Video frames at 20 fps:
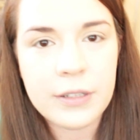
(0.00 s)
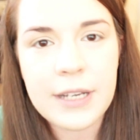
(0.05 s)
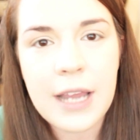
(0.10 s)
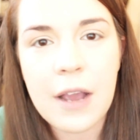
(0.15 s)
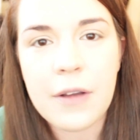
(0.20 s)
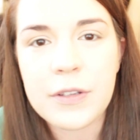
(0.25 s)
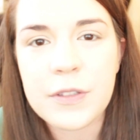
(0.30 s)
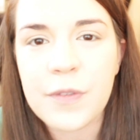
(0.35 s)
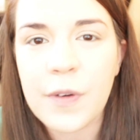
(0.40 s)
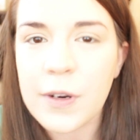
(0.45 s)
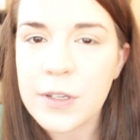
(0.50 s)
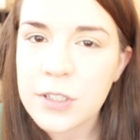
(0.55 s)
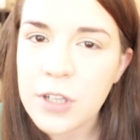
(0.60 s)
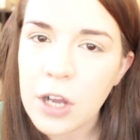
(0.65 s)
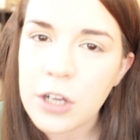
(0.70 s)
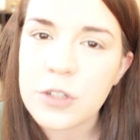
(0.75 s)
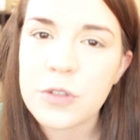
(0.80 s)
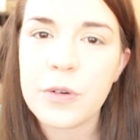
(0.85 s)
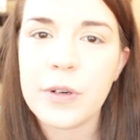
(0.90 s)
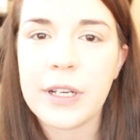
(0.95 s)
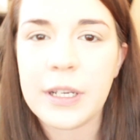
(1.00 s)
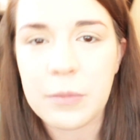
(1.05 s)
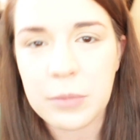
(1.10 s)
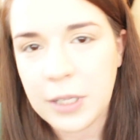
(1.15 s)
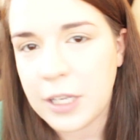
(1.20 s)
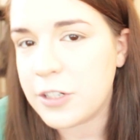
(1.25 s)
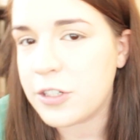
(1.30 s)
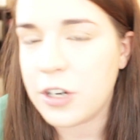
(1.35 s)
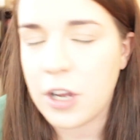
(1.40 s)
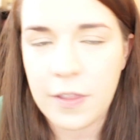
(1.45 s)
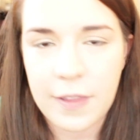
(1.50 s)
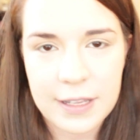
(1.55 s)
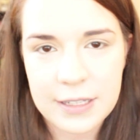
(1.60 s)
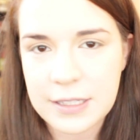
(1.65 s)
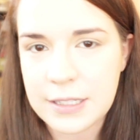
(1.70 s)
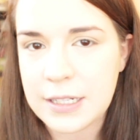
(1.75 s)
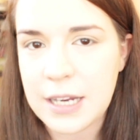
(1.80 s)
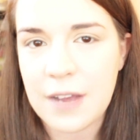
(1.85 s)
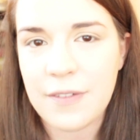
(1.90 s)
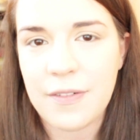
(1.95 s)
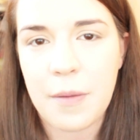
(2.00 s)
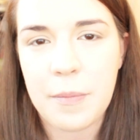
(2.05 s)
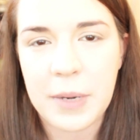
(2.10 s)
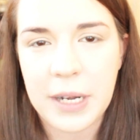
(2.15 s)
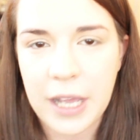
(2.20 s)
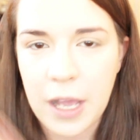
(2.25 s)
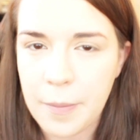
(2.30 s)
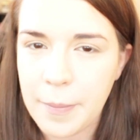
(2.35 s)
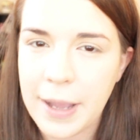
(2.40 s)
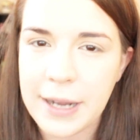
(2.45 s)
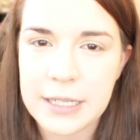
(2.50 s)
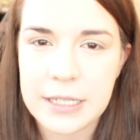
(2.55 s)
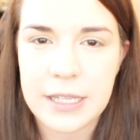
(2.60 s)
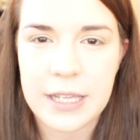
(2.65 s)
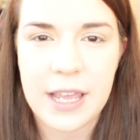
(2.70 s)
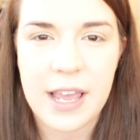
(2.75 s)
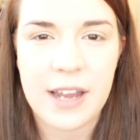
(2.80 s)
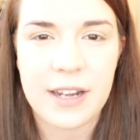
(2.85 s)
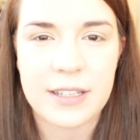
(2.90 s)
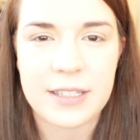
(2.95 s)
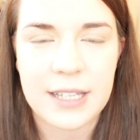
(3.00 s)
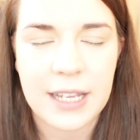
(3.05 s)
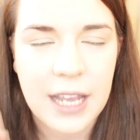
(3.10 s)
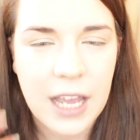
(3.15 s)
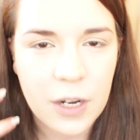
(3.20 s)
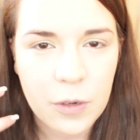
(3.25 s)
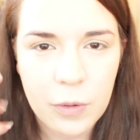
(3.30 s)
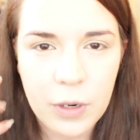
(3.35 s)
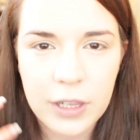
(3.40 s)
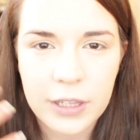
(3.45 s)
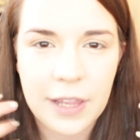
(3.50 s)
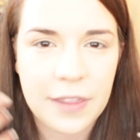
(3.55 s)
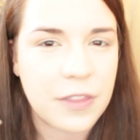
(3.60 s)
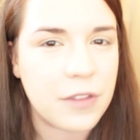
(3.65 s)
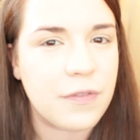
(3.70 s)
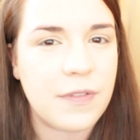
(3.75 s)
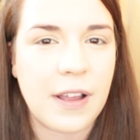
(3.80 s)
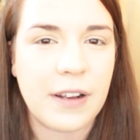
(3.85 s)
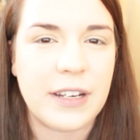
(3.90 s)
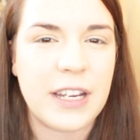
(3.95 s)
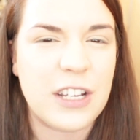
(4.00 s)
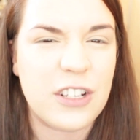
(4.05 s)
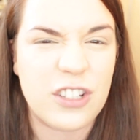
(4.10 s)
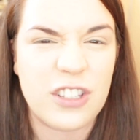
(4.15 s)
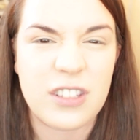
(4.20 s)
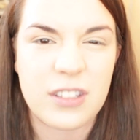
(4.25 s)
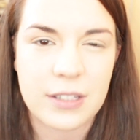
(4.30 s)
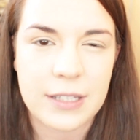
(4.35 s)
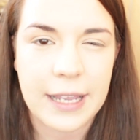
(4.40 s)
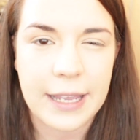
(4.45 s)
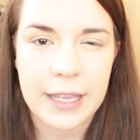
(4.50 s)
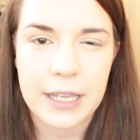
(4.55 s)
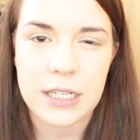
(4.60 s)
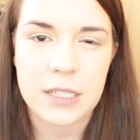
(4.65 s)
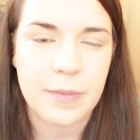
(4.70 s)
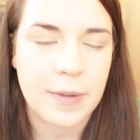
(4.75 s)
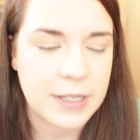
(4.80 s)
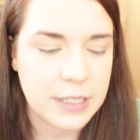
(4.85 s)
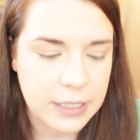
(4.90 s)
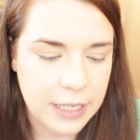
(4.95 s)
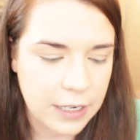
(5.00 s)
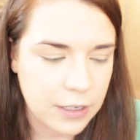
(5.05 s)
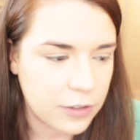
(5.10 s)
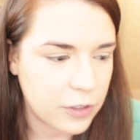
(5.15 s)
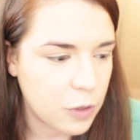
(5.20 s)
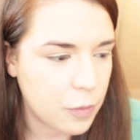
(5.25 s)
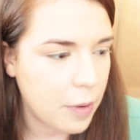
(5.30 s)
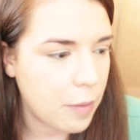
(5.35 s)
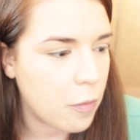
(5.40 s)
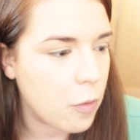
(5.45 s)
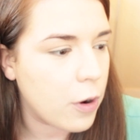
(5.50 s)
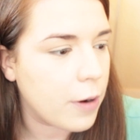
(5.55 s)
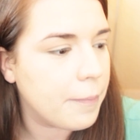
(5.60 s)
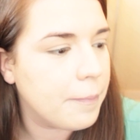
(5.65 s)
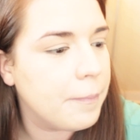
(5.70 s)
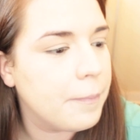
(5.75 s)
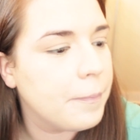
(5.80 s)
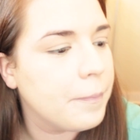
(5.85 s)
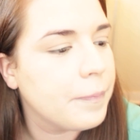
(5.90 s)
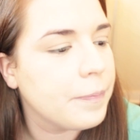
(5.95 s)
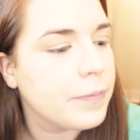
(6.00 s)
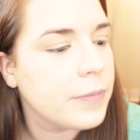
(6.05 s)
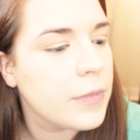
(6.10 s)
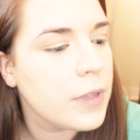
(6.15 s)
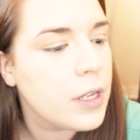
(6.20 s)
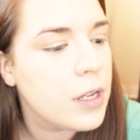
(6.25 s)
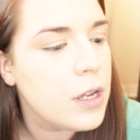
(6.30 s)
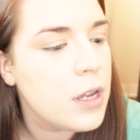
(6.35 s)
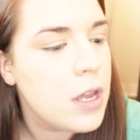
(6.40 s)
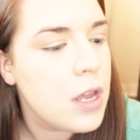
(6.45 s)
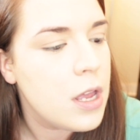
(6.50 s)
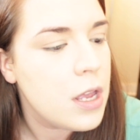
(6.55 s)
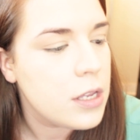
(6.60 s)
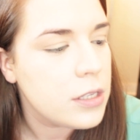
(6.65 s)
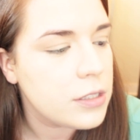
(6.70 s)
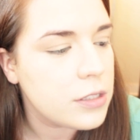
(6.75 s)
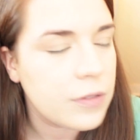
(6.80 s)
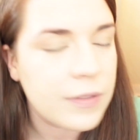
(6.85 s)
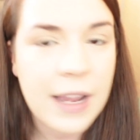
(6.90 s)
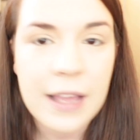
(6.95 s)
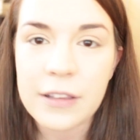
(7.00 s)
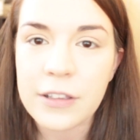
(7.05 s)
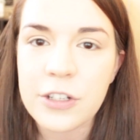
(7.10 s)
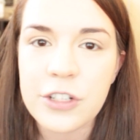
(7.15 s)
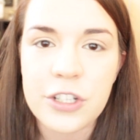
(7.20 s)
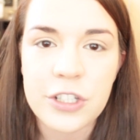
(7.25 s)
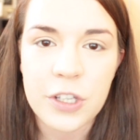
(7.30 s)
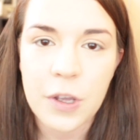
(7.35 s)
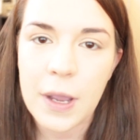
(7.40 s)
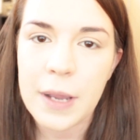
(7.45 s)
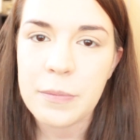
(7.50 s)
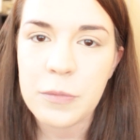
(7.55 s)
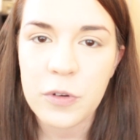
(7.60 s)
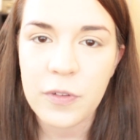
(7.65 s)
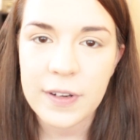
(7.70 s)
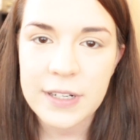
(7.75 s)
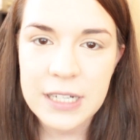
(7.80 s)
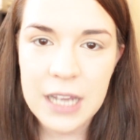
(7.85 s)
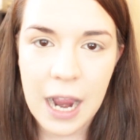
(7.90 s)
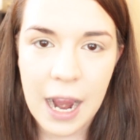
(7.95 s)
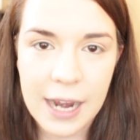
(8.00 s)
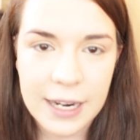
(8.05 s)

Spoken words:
Now, as far as contouring and blush and all that stuff, I'm going to come back to the end because I kind of want to let the foundation sink into my skin a little bit more. So now let's just go ahead and move on to